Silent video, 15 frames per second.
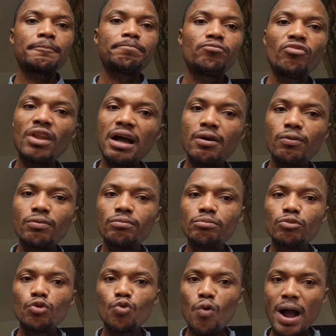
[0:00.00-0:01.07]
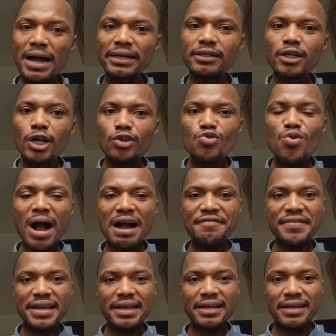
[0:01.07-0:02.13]
Now, one, you have
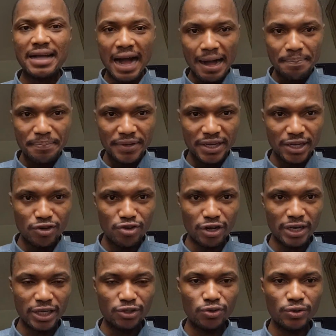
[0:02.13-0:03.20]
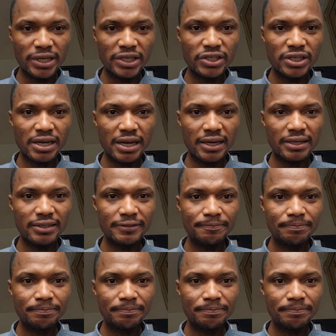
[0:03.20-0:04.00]
a gap in your educational